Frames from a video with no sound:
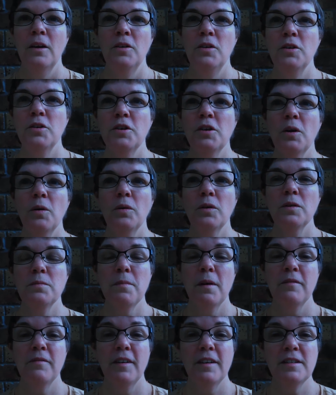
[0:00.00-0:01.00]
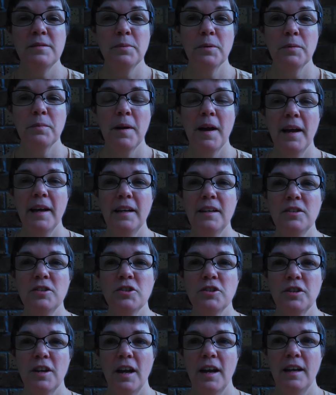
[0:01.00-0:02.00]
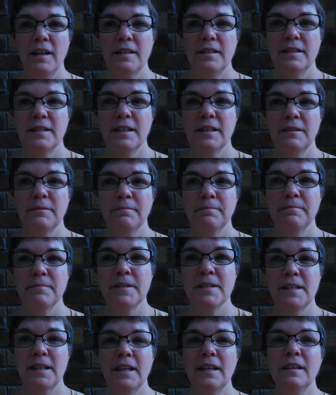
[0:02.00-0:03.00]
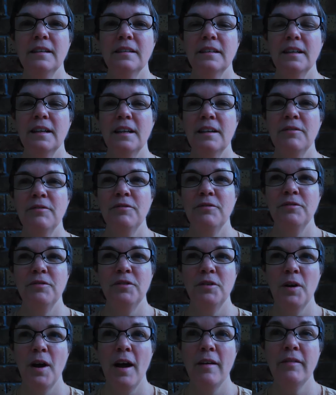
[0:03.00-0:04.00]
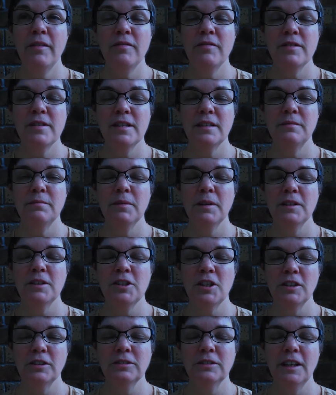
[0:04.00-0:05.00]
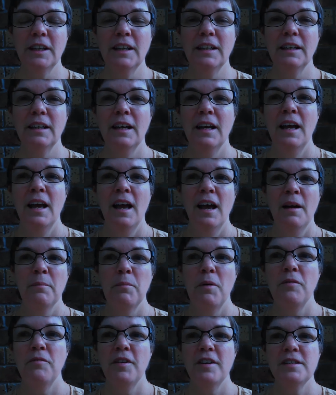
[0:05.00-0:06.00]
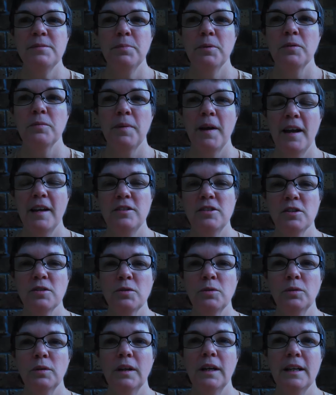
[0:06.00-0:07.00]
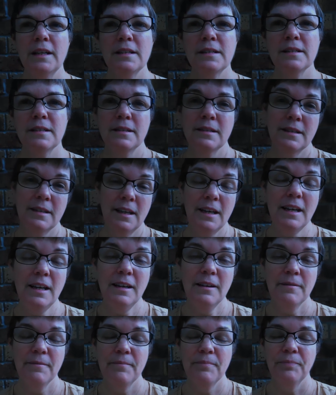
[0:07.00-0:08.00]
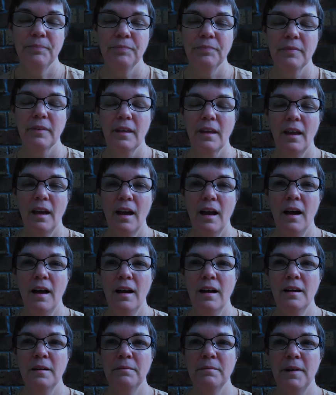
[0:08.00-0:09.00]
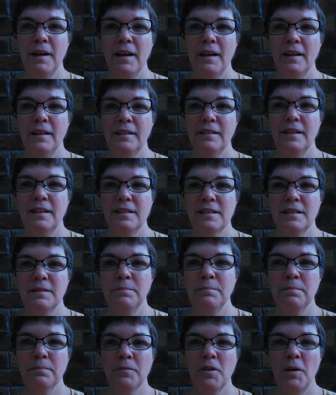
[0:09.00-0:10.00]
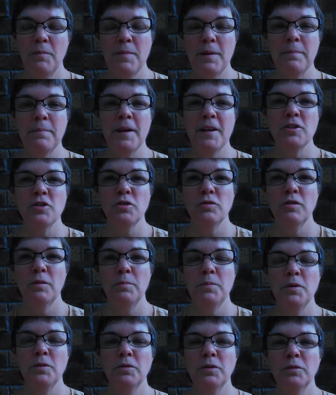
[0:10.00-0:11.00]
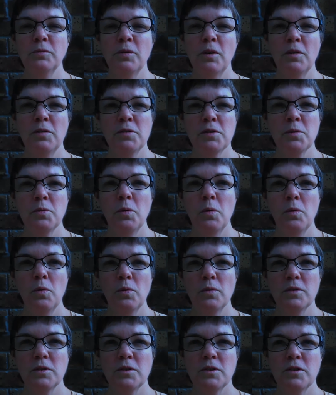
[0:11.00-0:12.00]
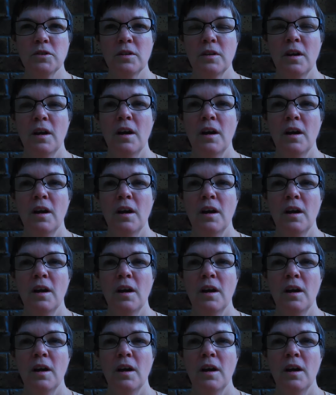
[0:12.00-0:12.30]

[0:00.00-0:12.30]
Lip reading: you can go onto my Facebook page and see it. If you haven't visited my channel yet, my Facebook page is called Liz C, and there's a great big picture of a beautiful rose quartz